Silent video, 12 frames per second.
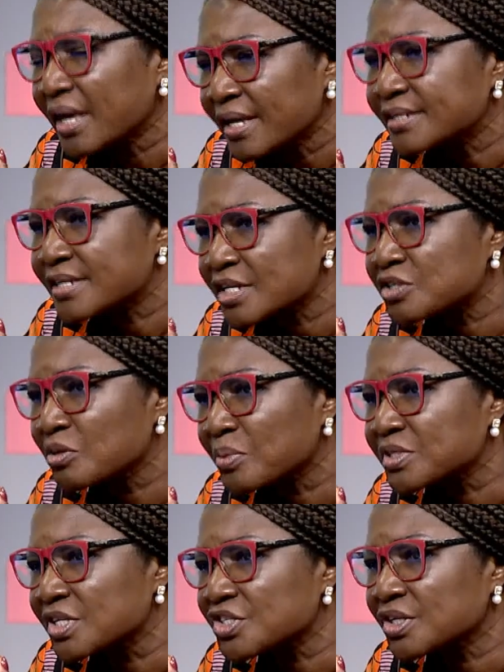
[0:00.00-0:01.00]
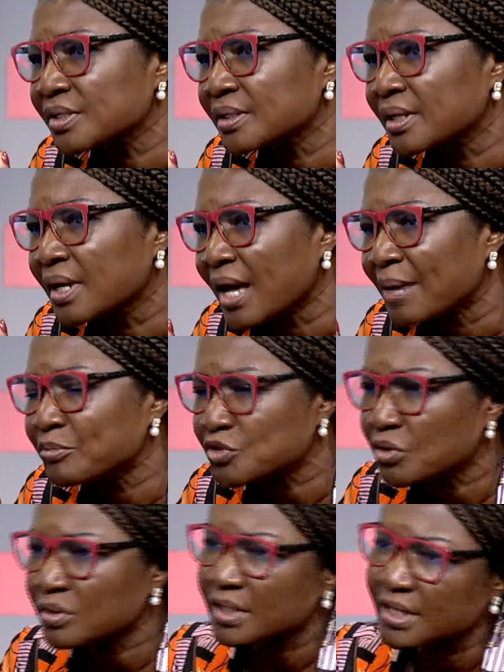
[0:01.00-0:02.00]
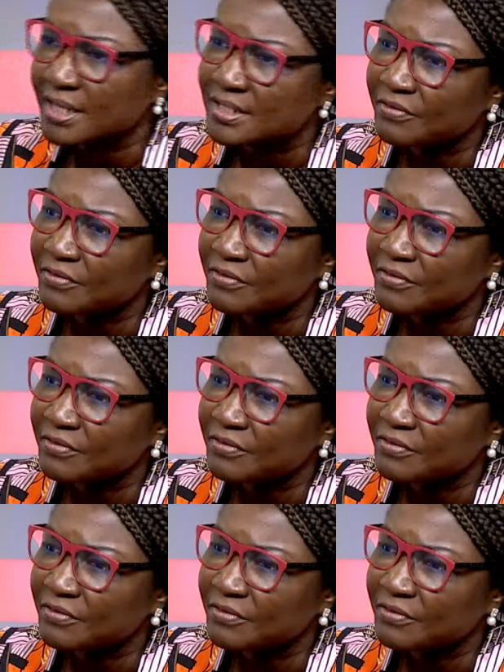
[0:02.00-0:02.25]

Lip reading: 8 years in the position, I'm sure that he has